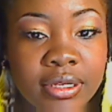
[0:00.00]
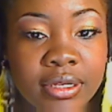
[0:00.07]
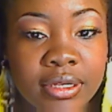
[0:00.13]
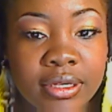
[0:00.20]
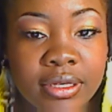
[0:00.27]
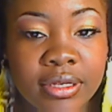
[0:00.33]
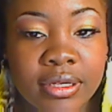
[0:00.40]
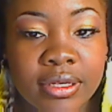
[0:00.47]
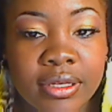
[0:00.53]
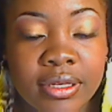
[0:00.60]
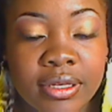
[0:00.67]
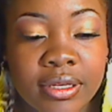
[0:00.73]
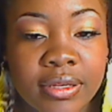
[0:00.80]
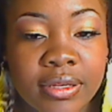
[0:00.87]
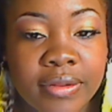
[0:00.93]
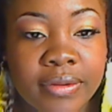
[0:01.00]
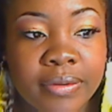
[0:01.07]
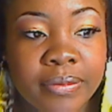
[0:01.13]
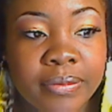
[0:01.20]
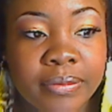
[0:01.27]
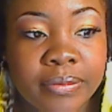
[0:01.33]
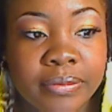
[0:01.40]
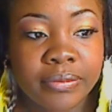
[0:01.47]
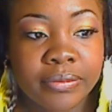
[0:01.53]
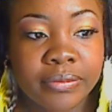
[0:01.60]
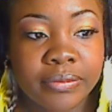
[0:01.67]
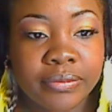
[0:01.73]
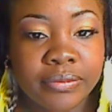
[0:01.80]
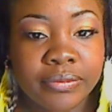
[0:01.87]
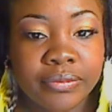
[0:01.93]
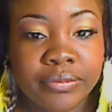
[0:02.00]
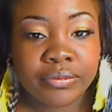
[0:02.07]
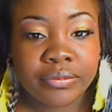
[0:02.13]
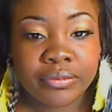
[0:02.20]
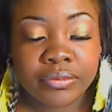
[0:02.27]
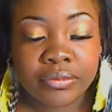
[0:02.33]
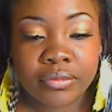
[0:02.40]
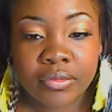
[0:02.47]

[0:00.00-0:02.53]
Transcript: (silence)